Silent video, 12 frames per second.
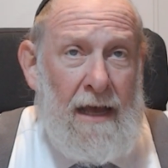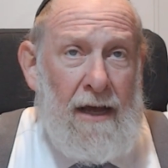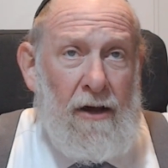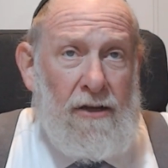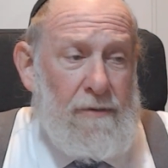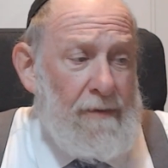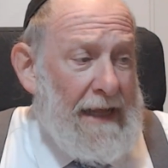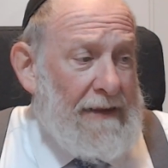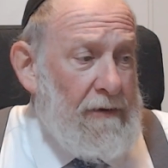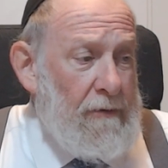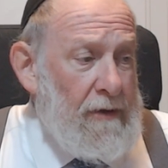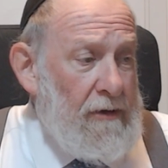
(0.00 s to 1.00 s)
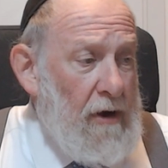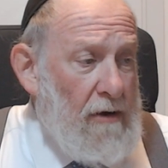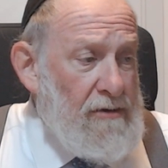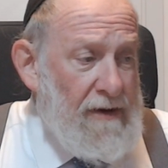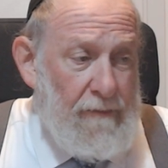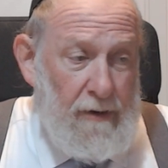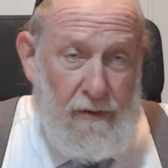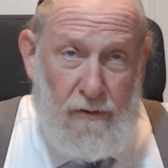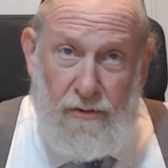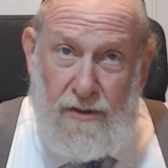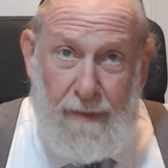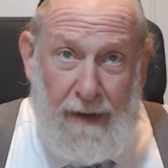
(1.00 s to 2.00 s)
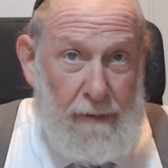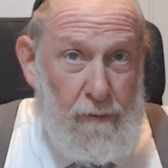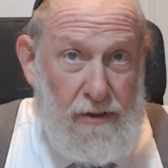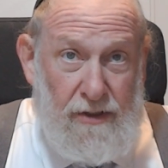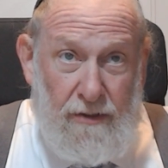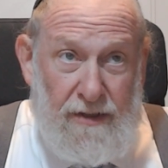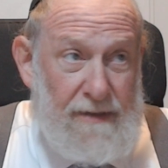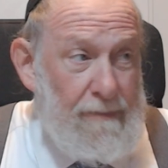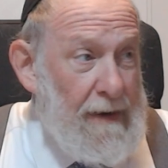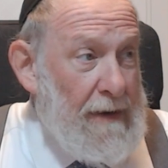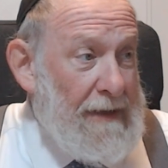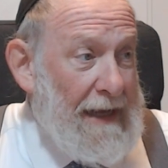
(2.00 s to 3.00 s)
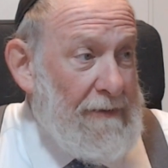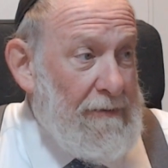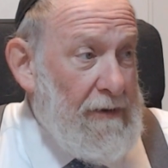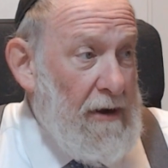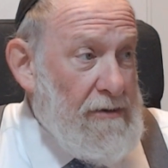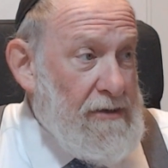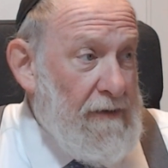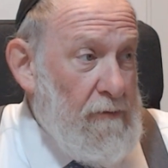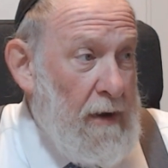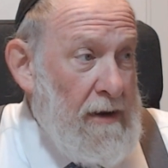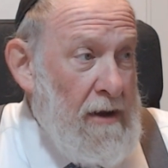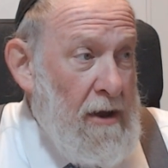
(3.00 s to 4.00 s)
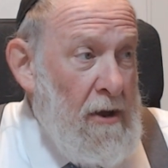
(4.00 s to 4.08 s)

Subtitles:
Also would like to encourage everyone, we usually make commercials, but I would like to encourage everyone